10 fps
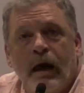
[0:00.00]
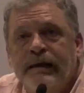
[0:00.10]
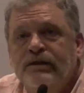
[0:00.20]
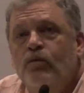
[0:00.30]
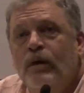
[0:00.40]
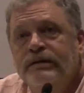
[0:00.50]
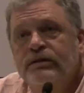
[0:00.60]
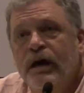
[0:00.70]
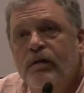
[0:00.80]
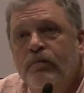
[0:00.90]
has one
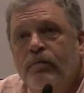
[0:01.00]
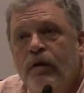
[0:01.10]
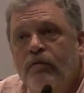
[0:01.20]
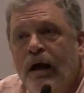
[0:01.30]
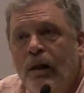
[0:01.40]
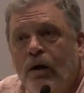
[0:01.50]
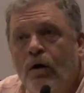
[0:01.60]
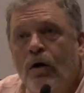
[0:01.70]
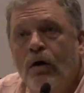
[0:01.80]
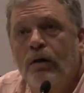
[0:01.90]
type of
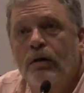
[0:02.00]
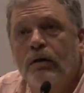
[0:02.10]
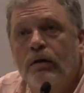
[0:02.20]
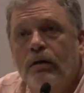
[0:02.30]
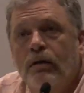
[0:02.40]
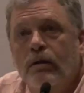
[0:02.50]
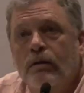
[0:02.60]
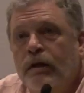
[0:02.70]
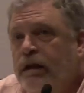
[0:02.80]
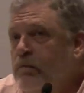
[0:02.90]
alcohol
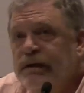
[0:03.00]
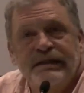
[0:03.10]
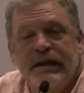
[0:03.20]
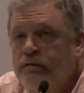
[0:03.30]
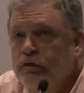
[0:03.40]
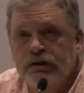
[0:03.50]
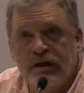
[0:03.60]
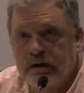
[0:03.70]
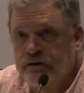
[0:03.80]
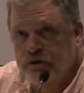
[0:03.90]
that he must never
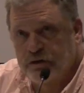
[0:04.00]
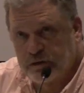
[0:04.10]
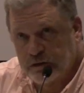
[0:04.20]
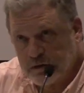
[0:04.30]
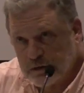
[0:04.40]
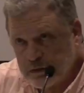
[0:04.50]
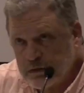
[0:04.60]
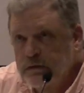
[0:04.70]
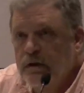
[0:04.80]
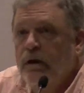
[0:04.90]
touch.
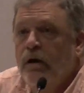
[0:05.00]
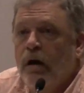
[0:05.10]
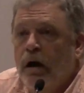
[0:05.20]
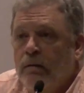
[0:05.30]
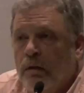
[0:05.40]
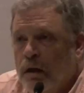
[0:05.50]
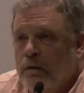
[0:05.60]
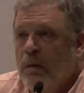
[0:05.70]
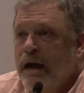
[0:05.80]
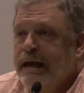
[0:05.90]
Uh,
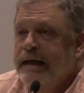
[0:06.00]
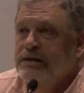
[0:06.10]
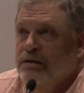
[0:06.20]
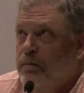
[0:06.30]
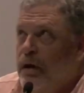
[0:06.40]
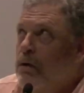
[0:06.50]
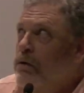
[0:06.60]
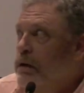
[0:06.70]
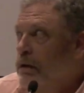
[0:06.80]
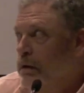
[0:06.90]
in my case,
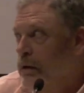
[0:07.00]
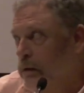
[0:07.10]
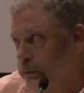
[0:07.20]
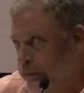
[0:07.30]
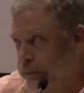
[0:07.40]
apparently,